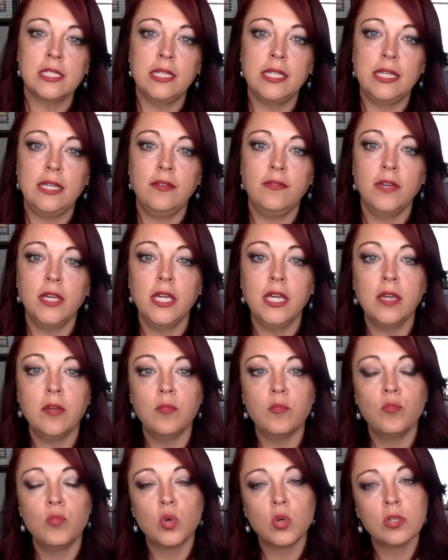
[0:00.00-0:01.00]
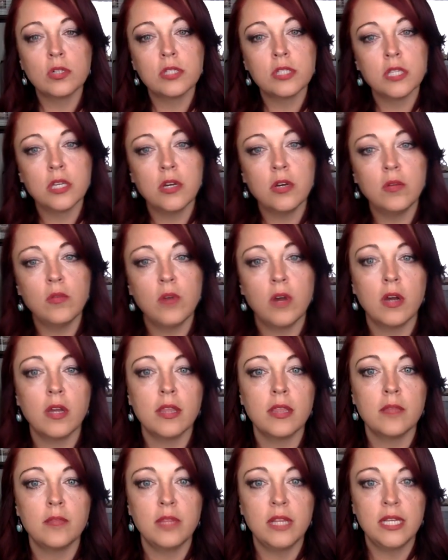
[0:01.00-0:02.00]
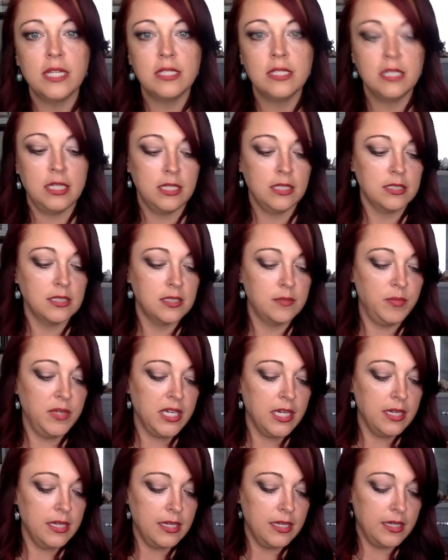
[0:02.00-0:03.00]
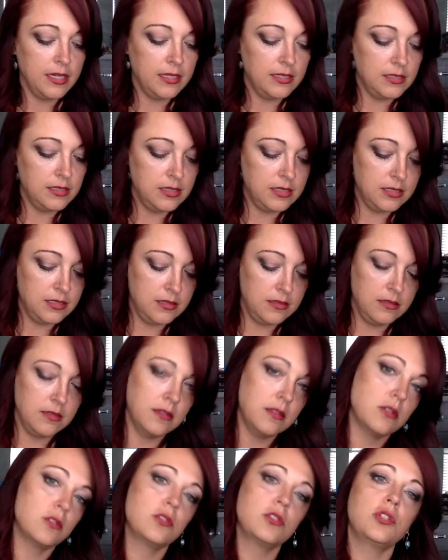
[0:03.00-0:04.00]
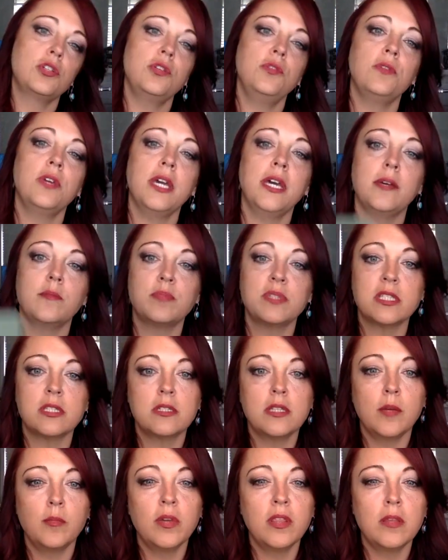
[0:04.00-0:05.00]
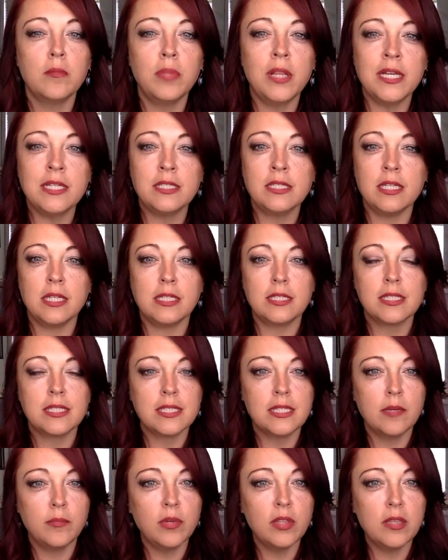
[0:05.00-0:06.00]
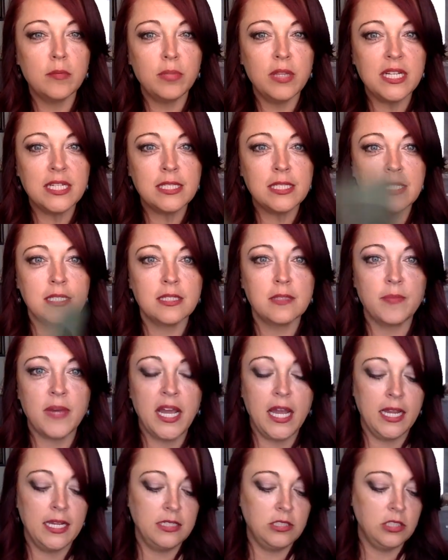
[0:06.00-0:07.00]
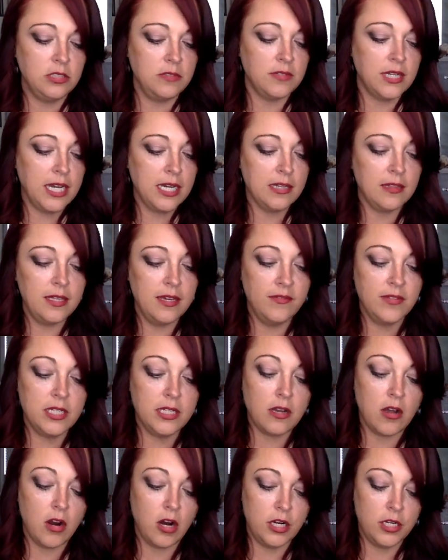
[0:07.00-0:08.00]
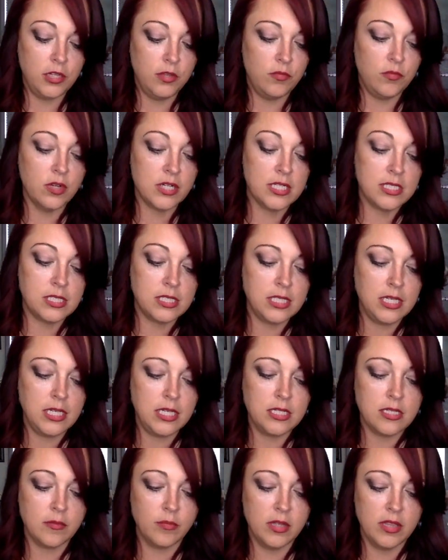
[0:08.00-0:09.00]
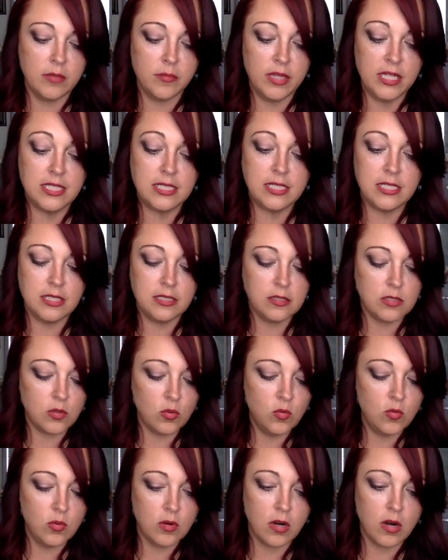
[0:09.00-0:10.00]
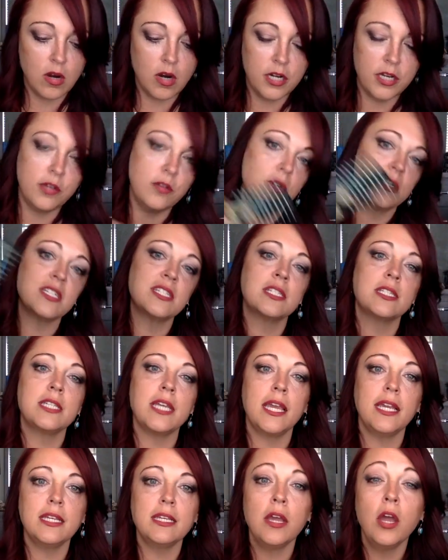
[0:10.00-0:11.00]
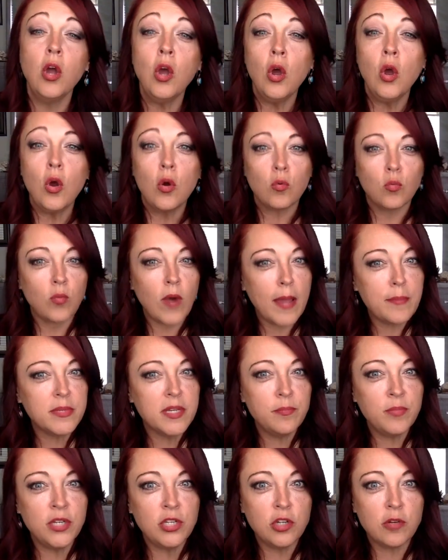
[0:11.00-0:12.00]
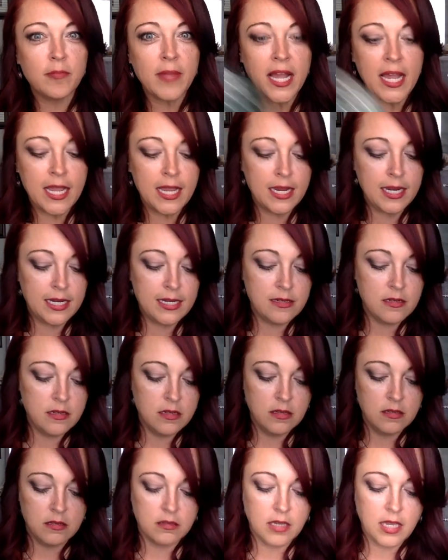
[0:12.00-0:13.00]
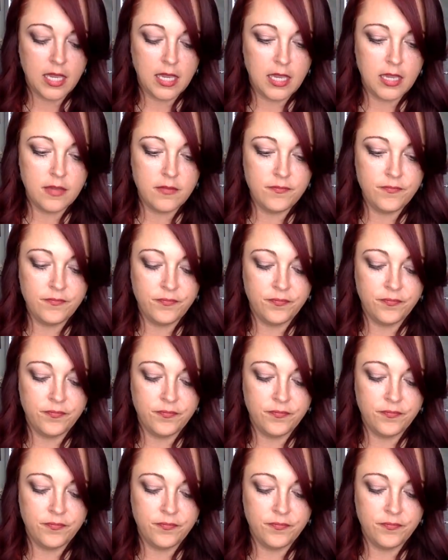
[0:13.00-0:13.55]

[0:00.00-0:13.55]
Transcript: leaving, more so on the blessings. Because there's 2 cups, double the blessings behind you, 9-11. Are you going to see double the blessings, or are you going to stay wrapped up in your mind, okay?